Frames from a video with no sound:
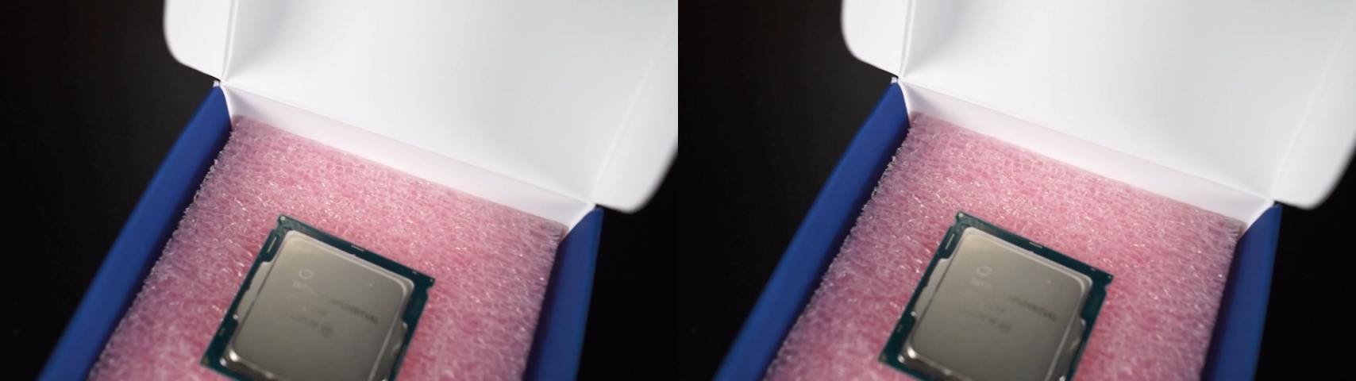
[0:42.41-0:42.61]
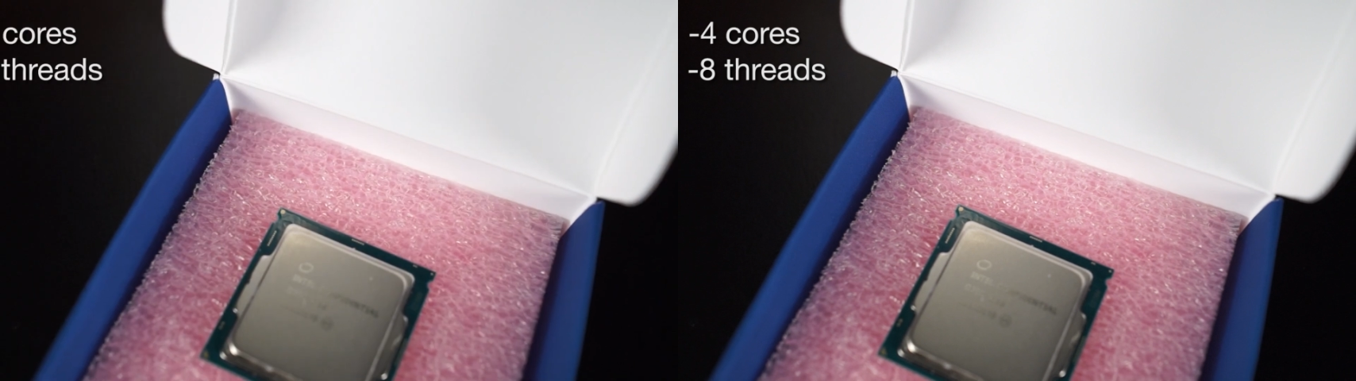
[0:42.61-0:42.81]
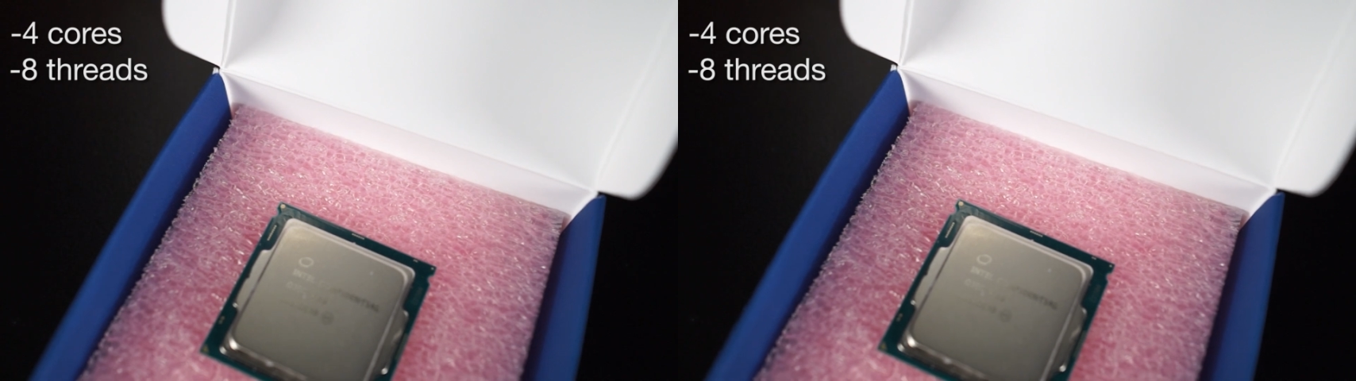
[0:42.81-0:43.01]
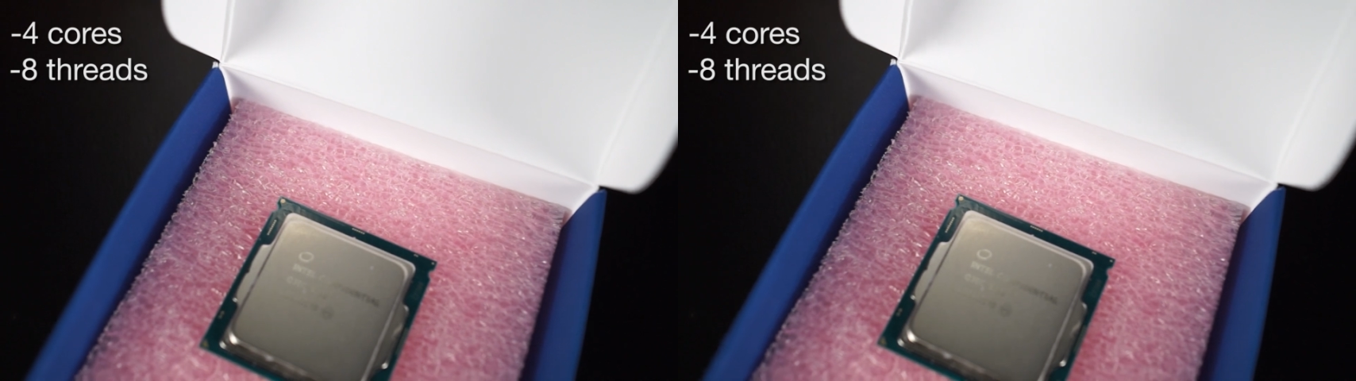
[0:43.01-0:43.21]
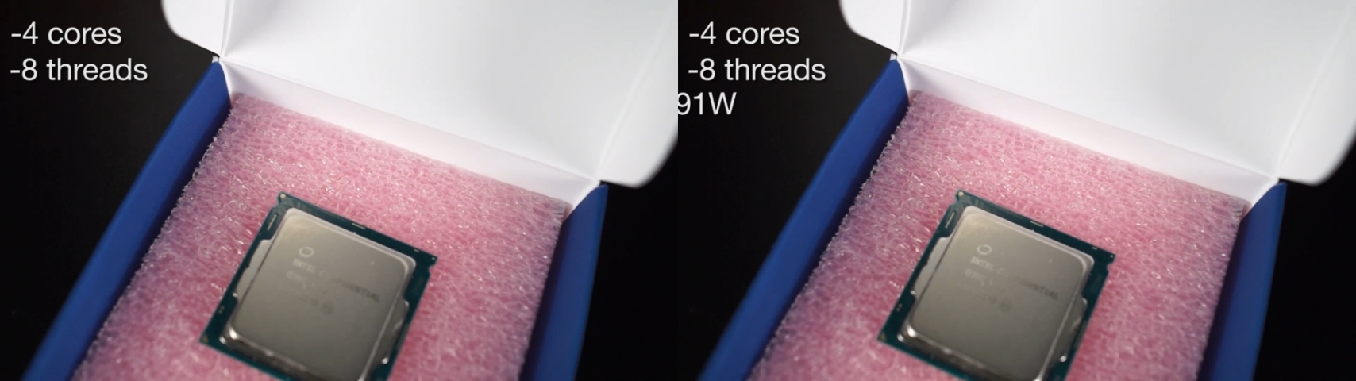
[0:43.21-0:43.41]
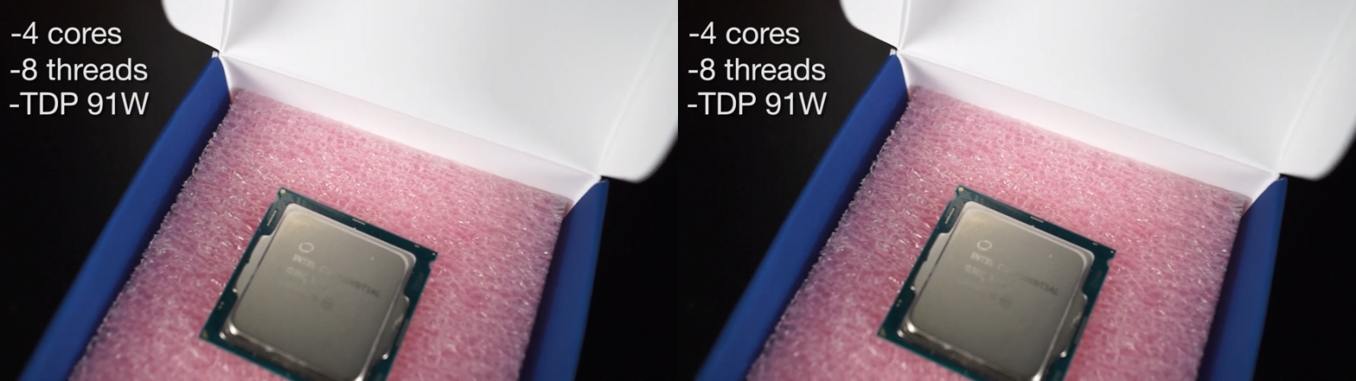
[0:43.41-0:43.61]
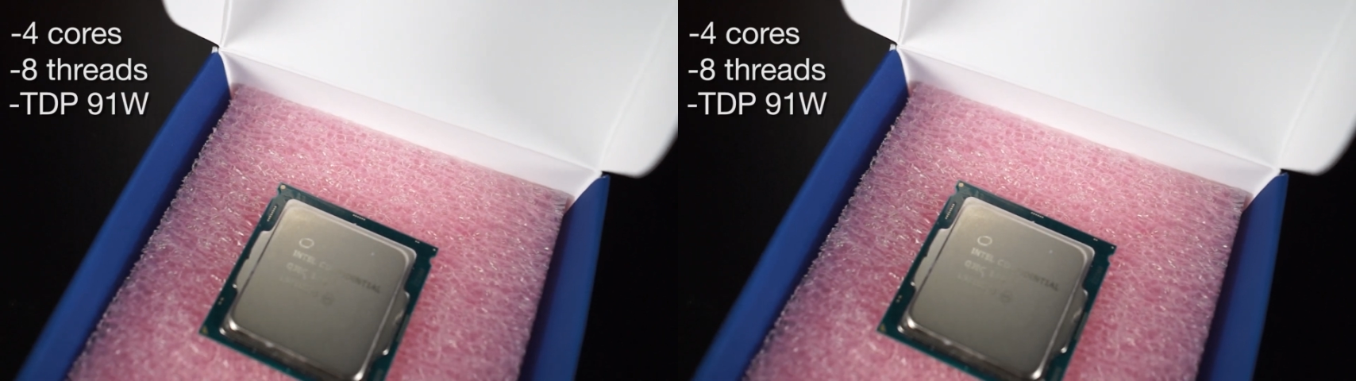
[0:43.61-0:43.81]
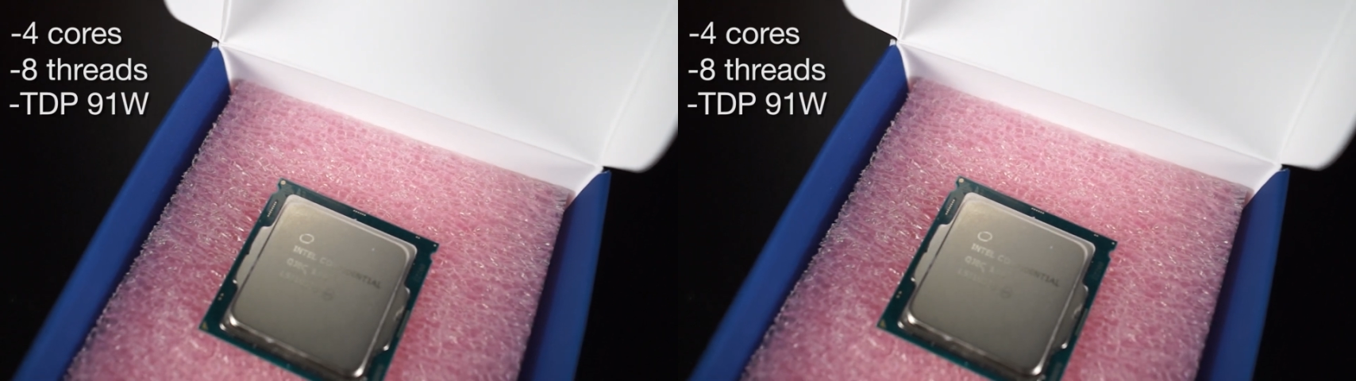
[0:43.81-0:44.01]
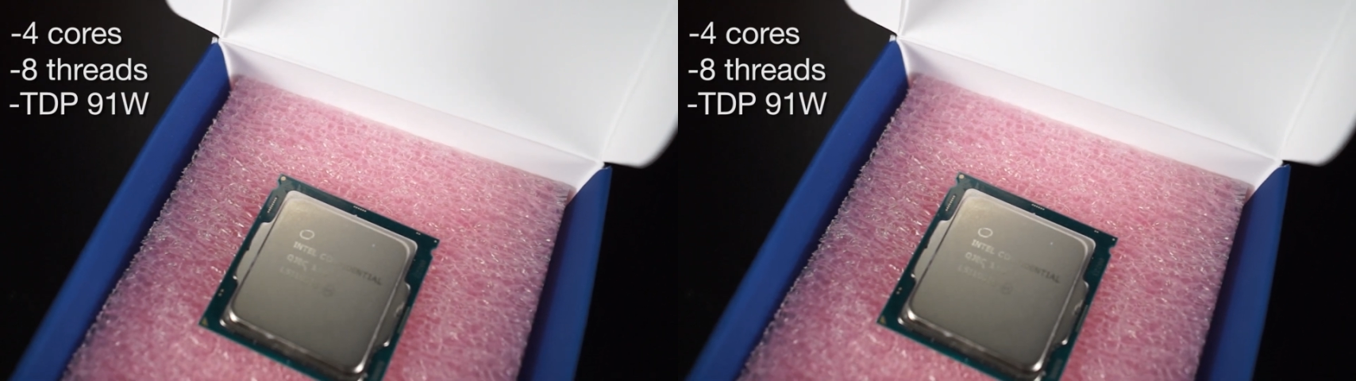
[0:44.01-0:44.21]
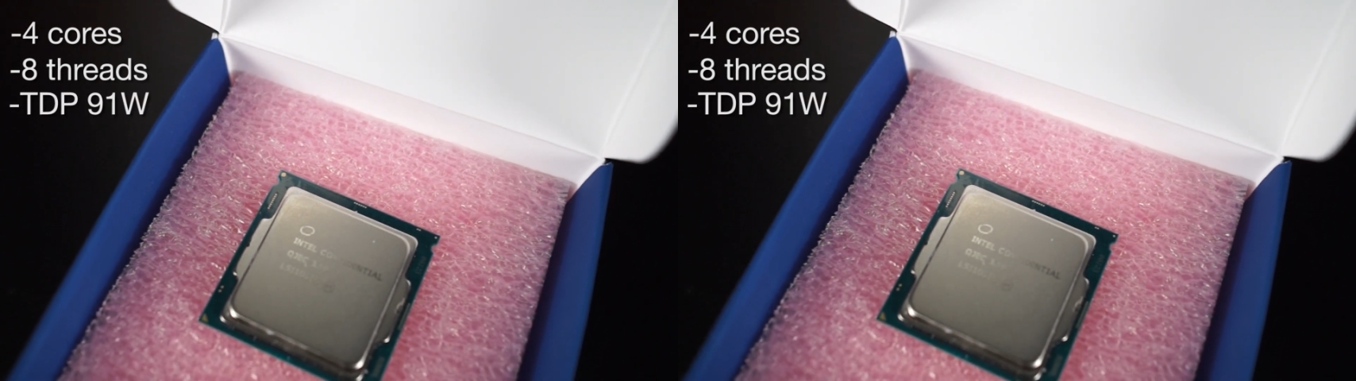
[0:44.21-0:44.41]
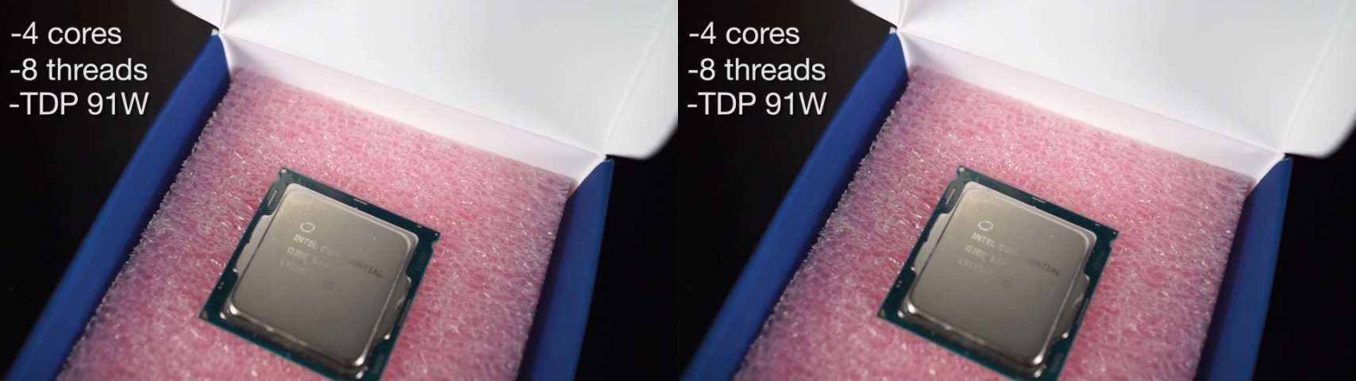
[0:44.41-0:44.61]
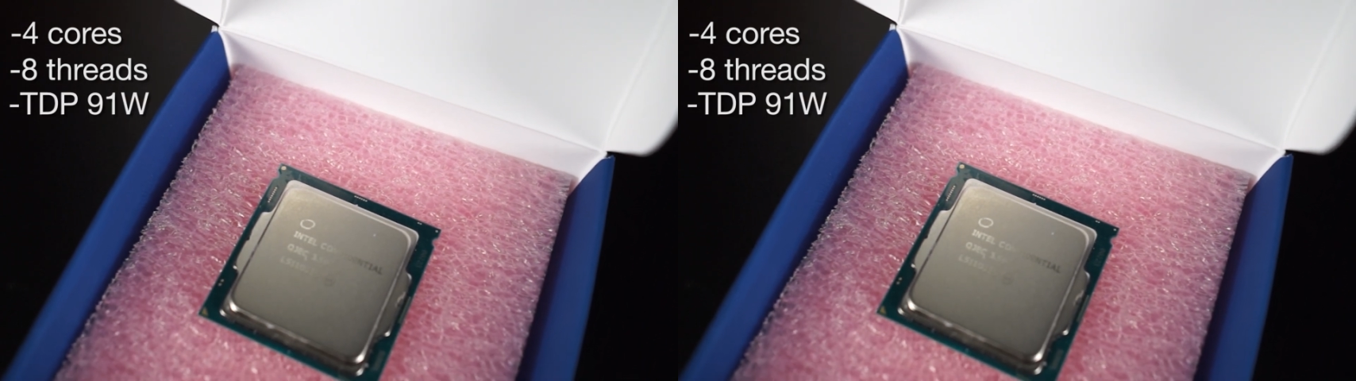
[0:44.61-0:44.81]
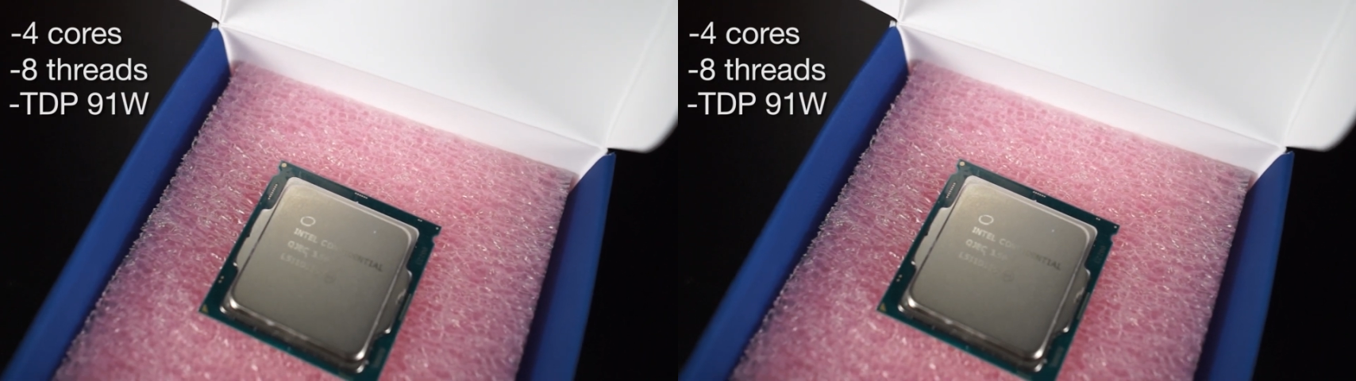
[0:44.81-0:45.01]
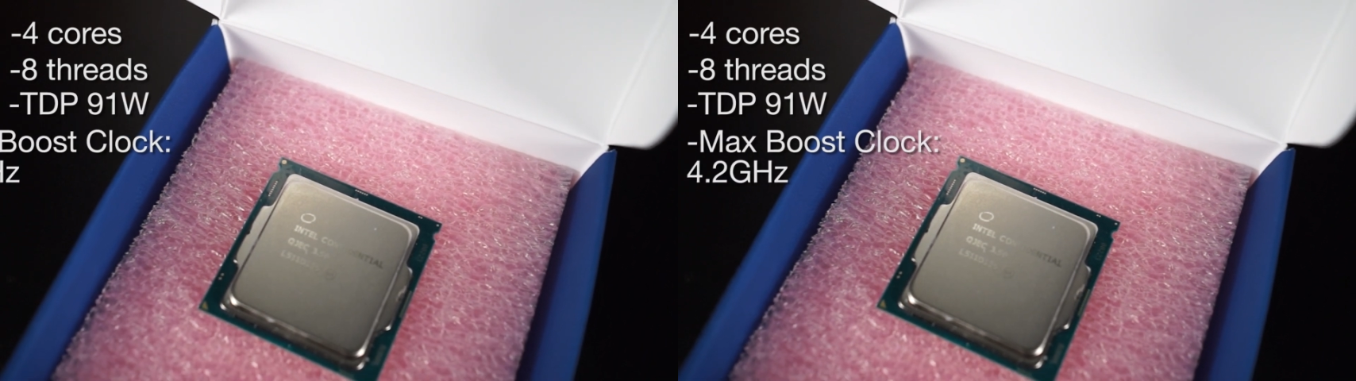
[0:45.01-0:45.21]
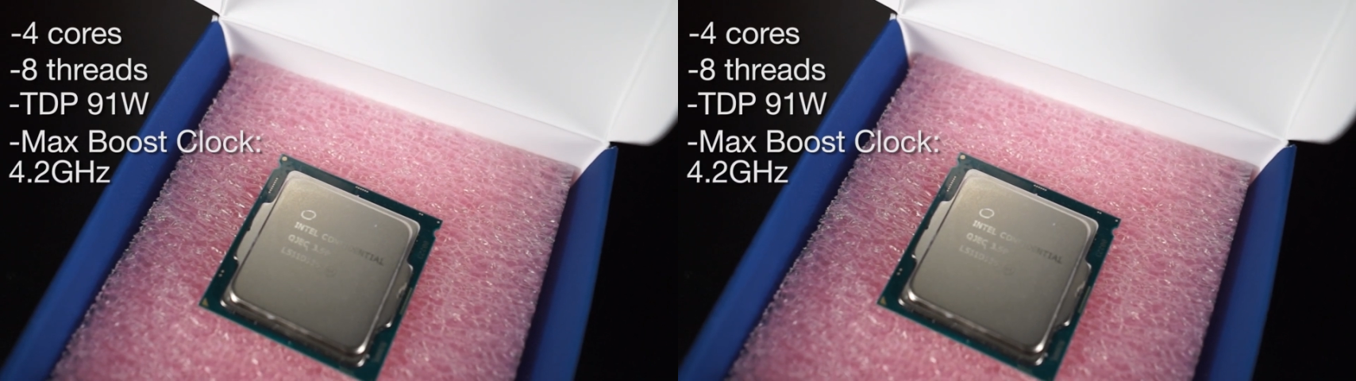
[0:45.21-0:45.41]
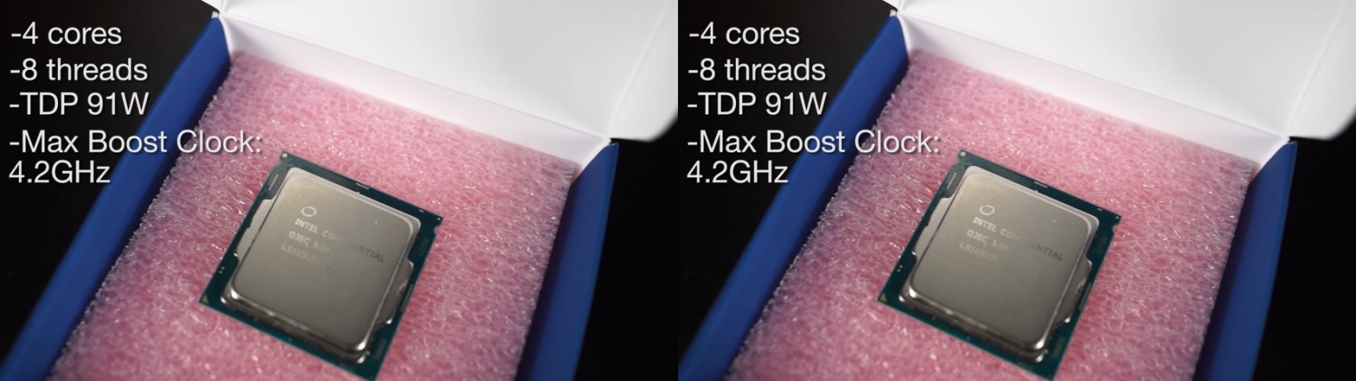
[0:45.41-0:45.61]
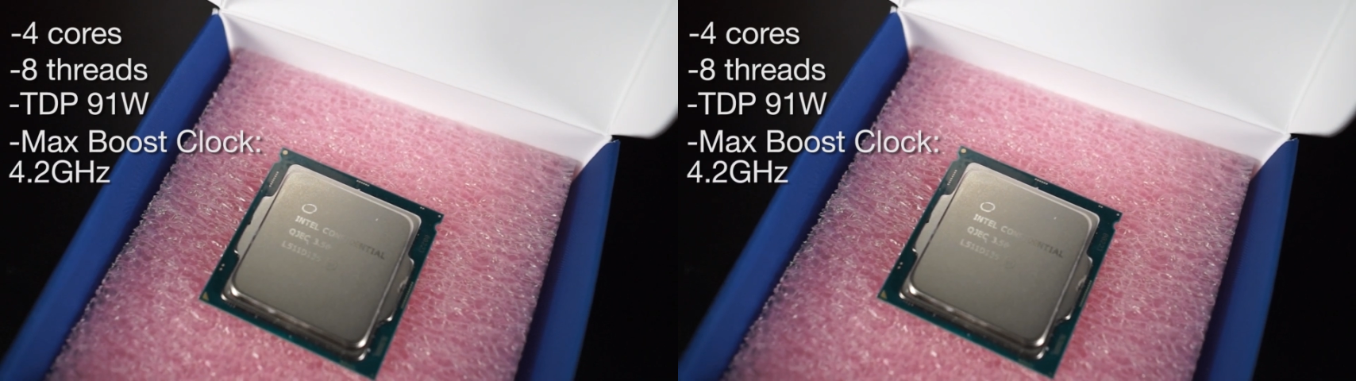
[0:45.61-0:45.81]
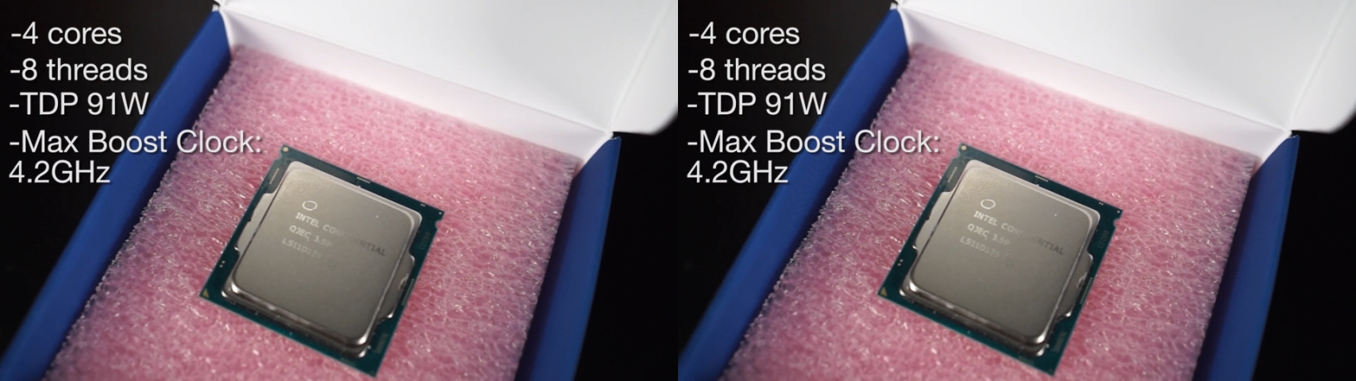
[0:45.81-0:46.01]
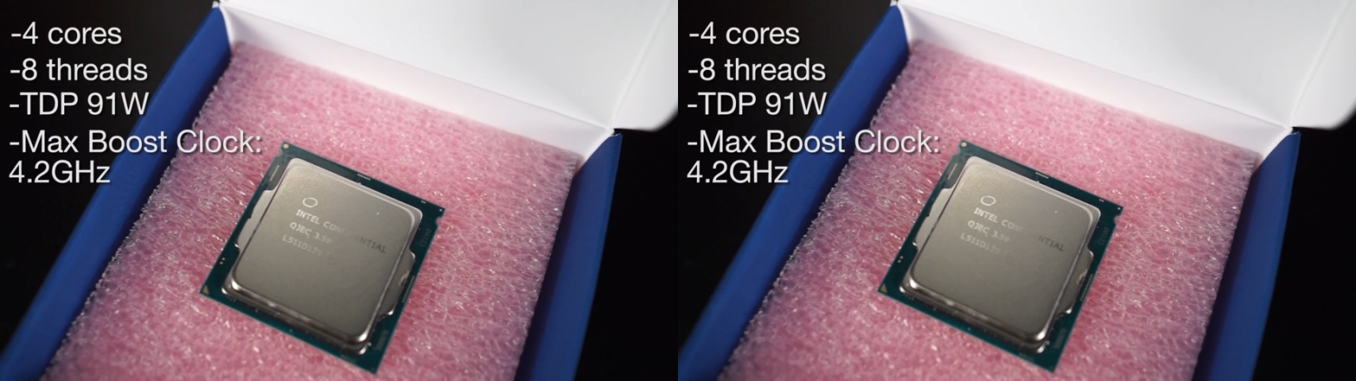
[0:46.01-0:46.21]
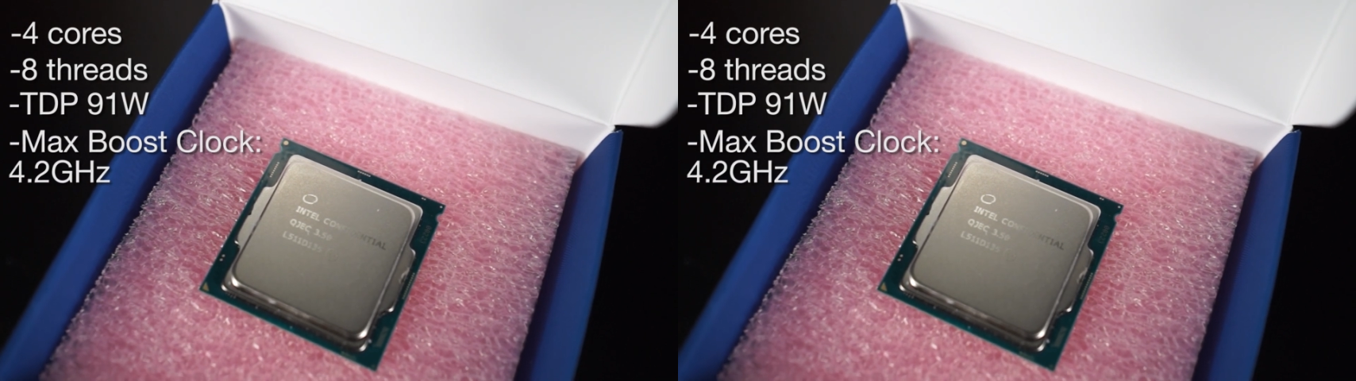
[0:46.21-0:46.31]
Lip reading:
No face is visible, so there are no lips to read.